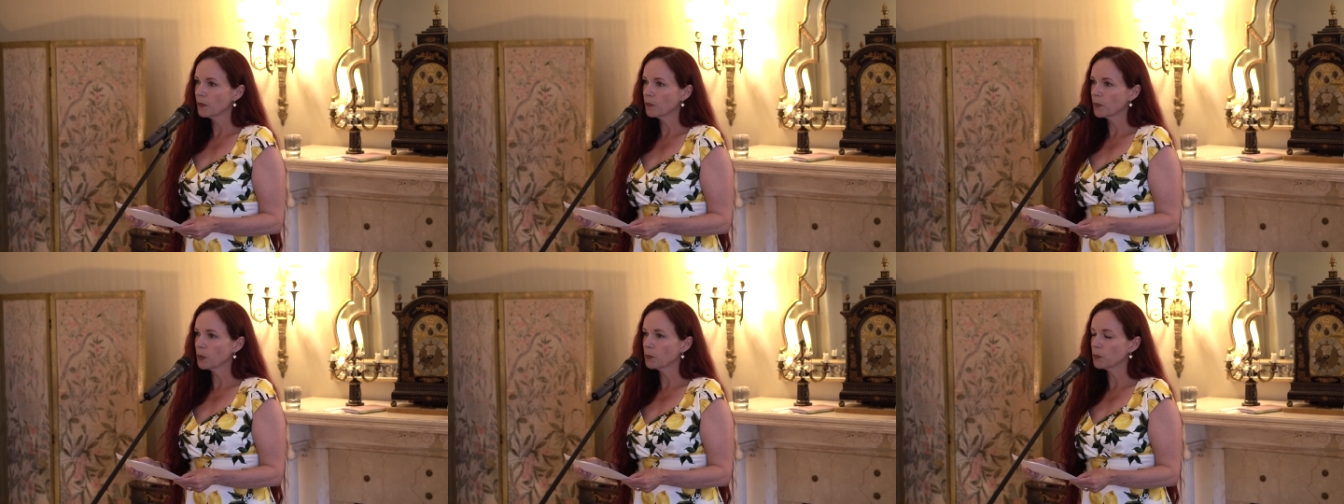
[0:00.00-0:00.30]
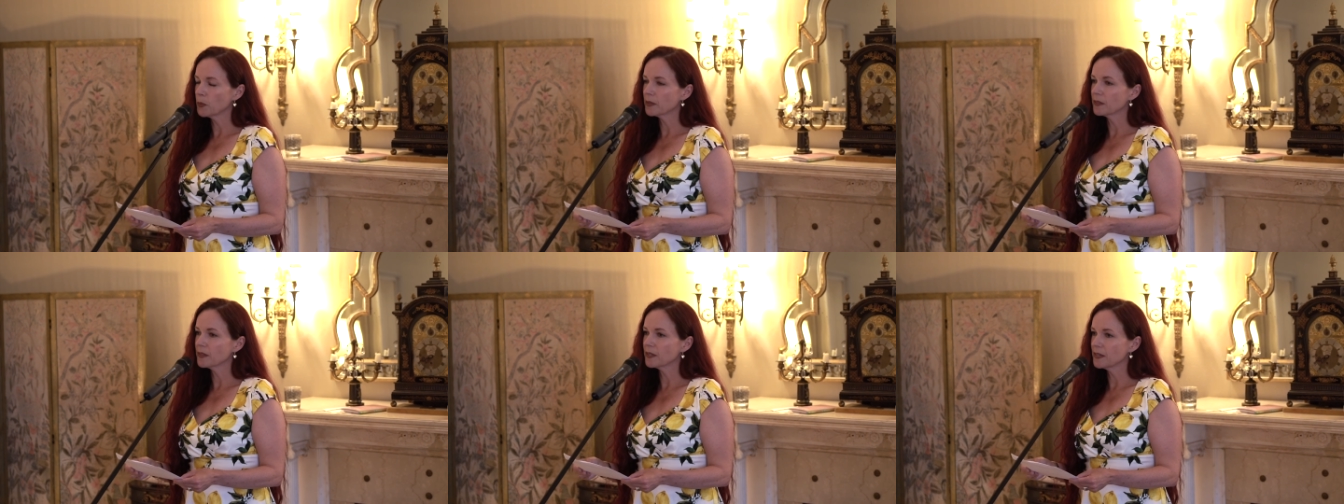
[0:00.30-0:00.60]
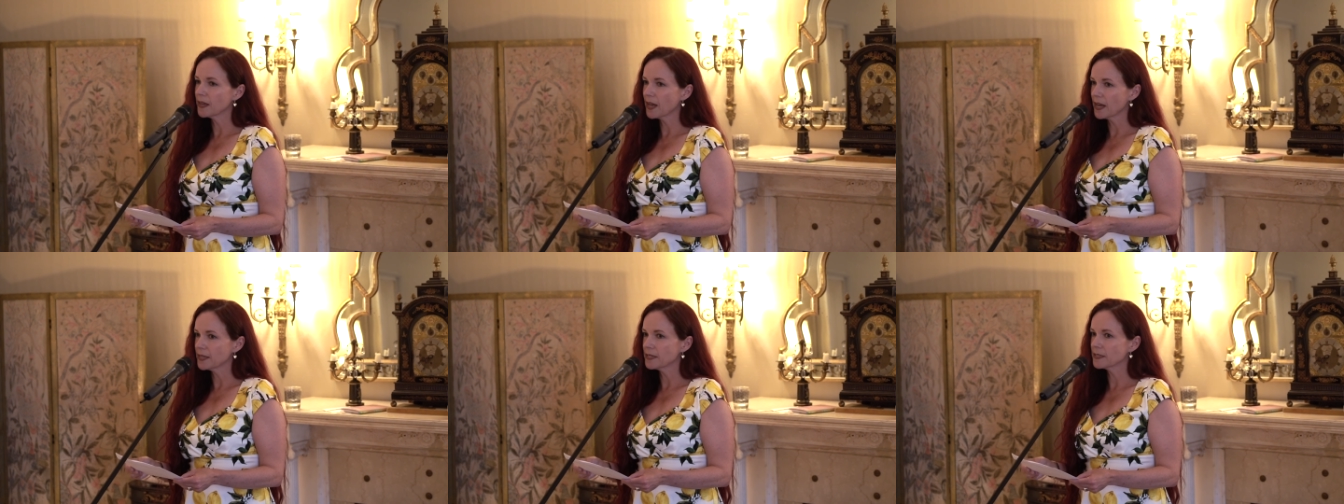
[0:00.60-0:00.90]
When what the
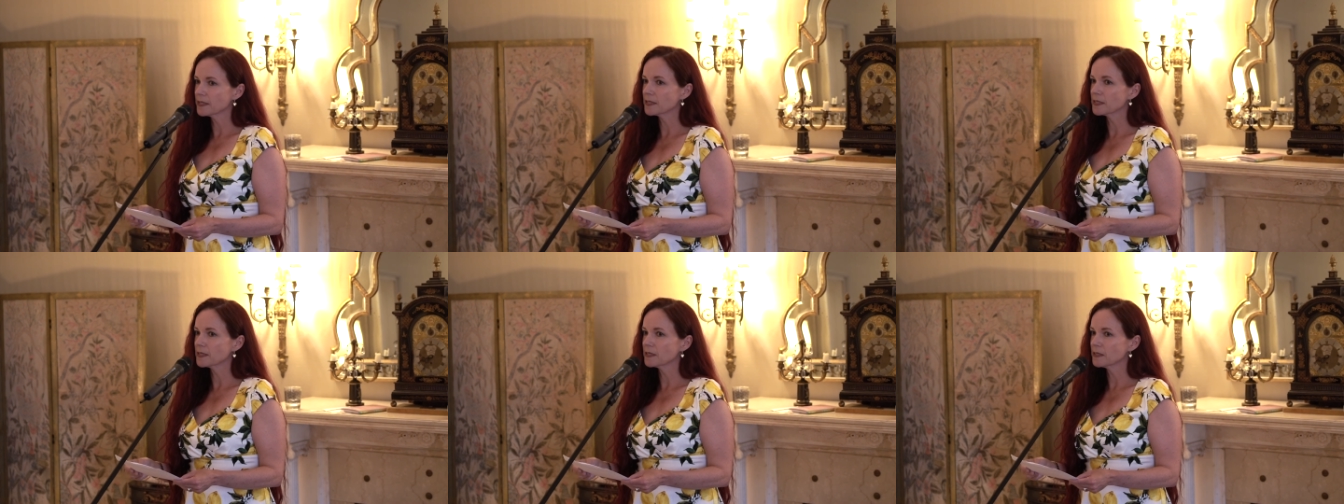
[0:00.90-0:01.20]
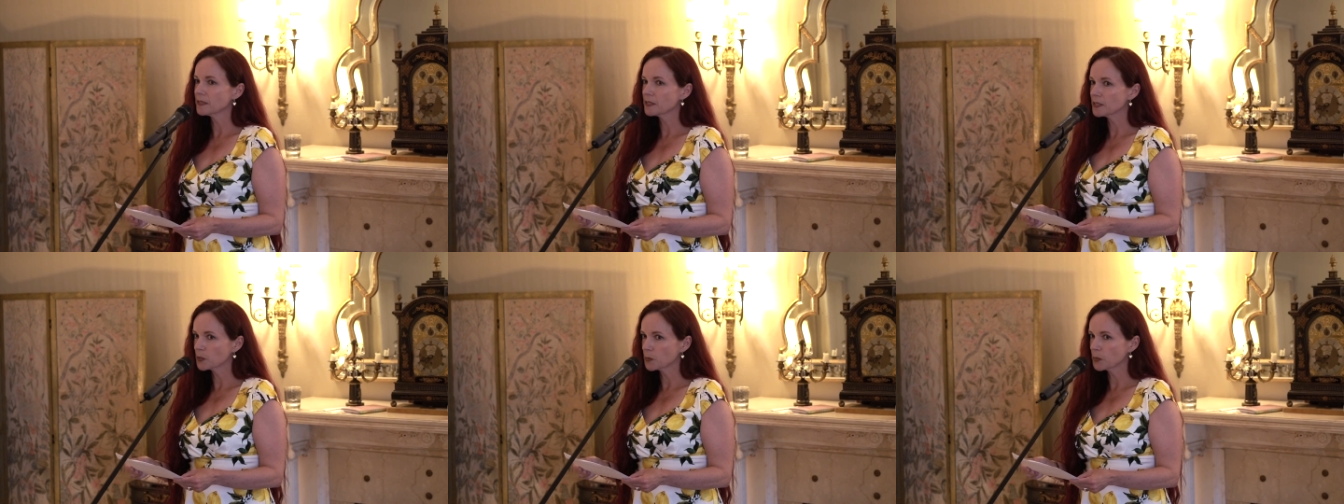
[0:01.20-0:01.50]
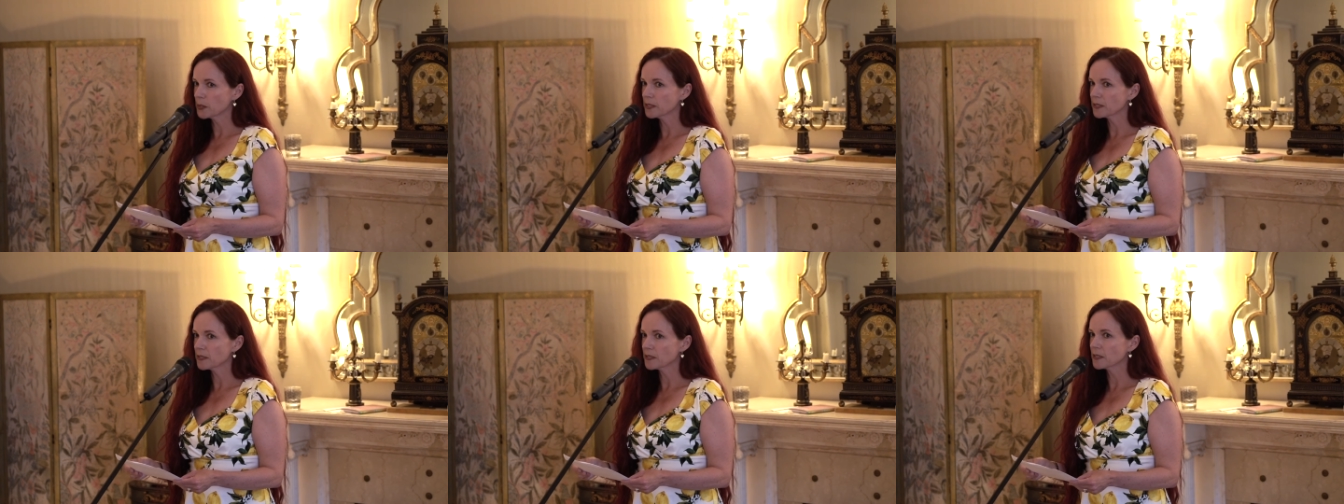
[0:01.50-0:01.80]
nice
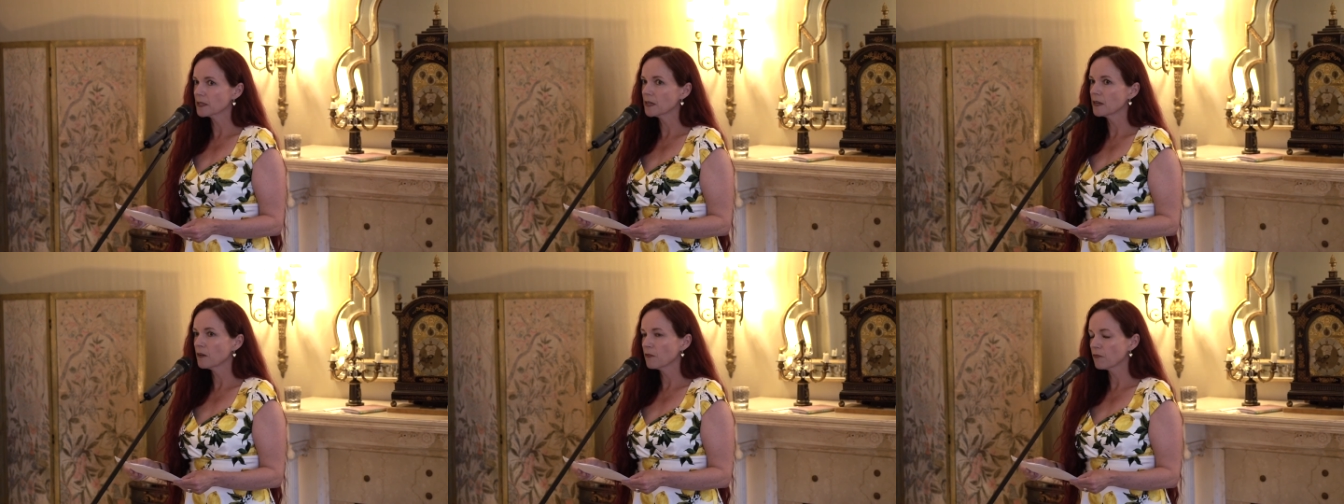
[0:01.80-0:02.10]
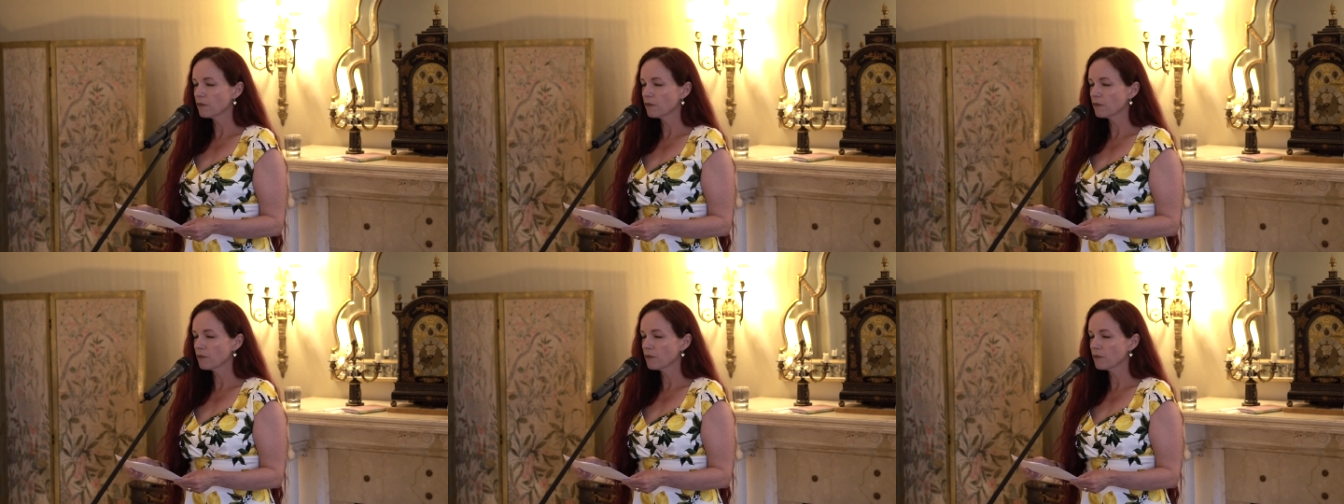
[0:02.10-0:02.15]
Swiss